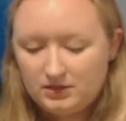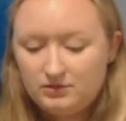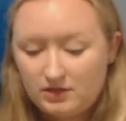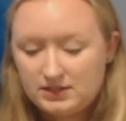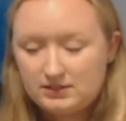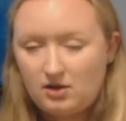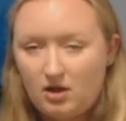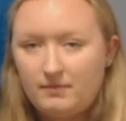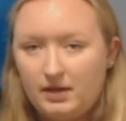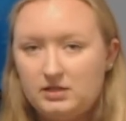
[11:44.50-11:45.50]
You as a
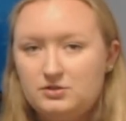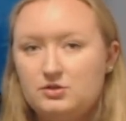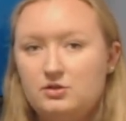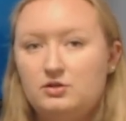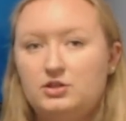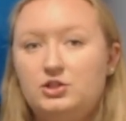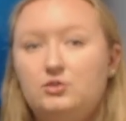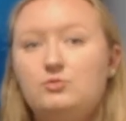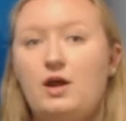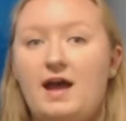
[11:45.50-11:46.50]
top manager,
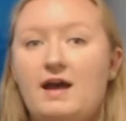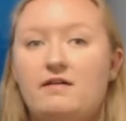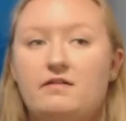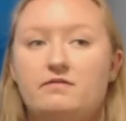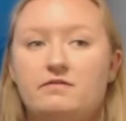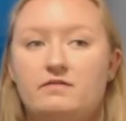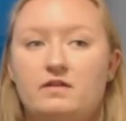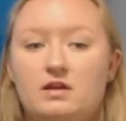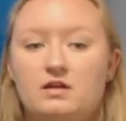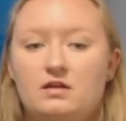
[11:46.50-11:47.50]
you have
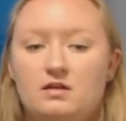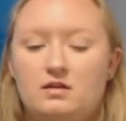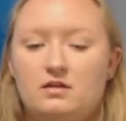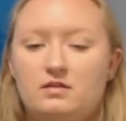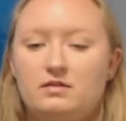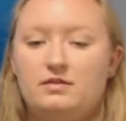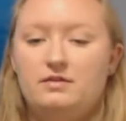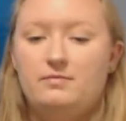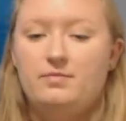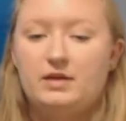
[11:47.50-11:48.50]

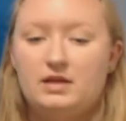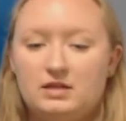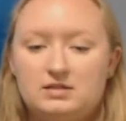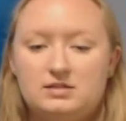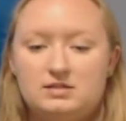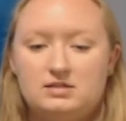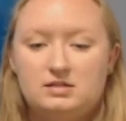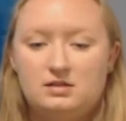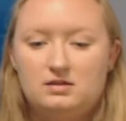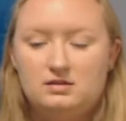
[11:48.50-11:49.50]
the
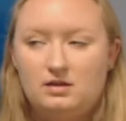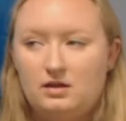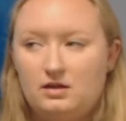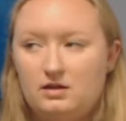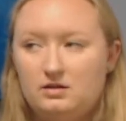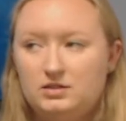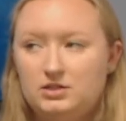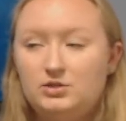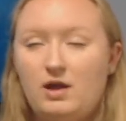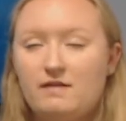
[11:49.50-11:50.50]
biggest
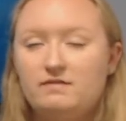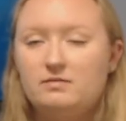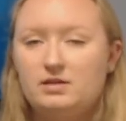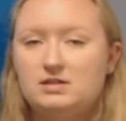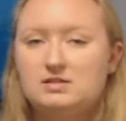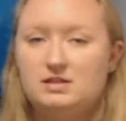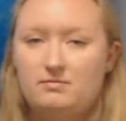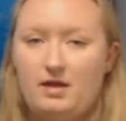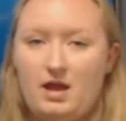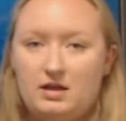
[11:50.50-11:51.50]

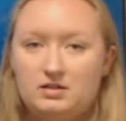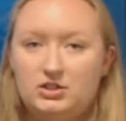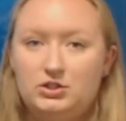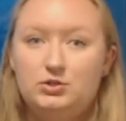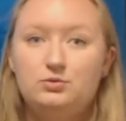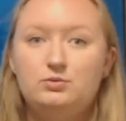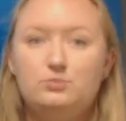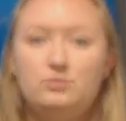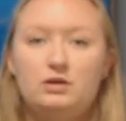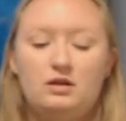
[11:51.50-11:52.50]
impact.
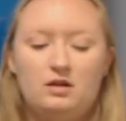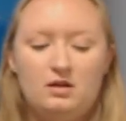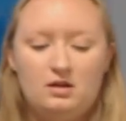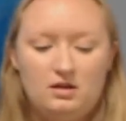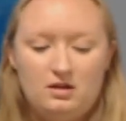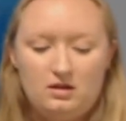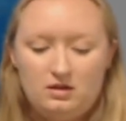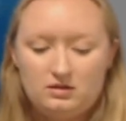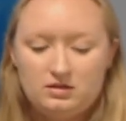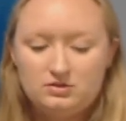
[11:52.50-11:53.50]
You
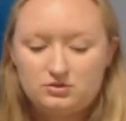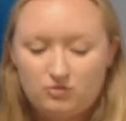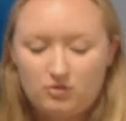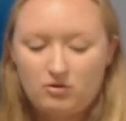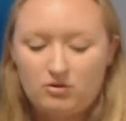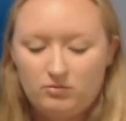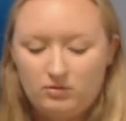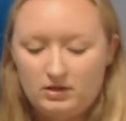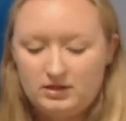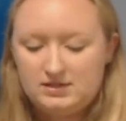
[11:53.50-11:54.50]
control
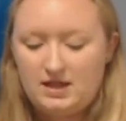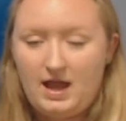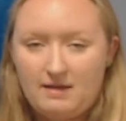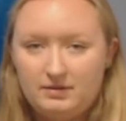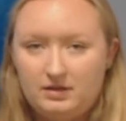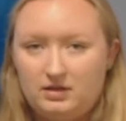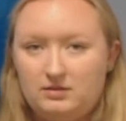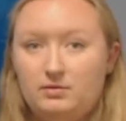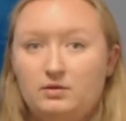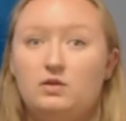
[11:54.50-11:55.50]
what is
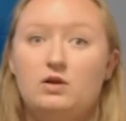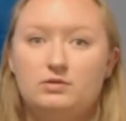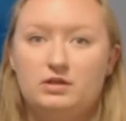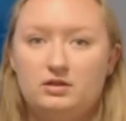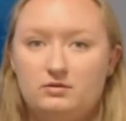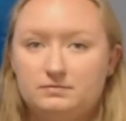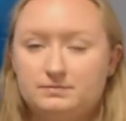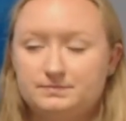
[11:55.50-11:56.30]
happening below you.